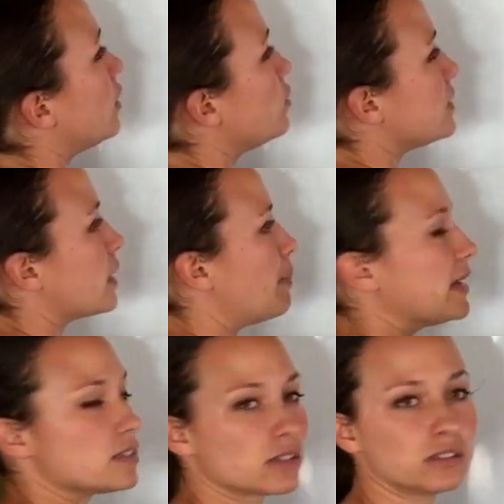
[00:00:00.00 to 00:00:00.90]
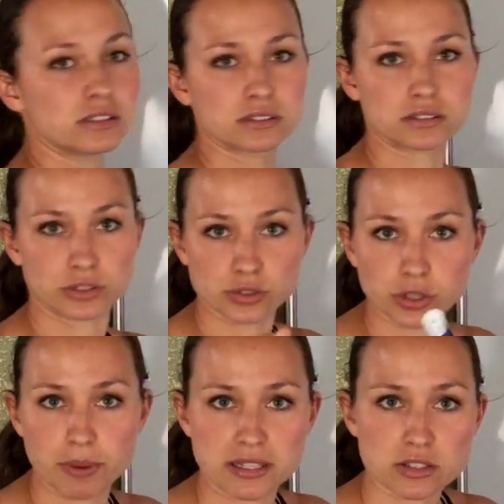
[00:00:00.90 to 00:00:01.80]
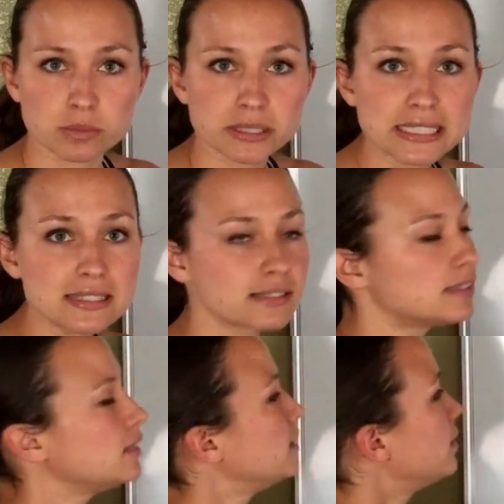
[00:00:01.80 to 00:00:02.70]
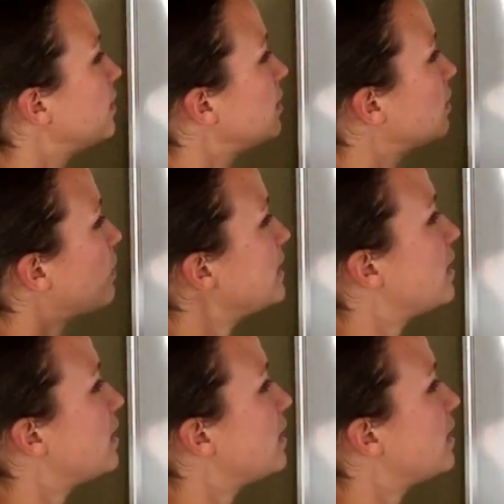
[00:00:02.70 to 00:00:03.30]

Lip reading: using a pencil, use your pencil please, write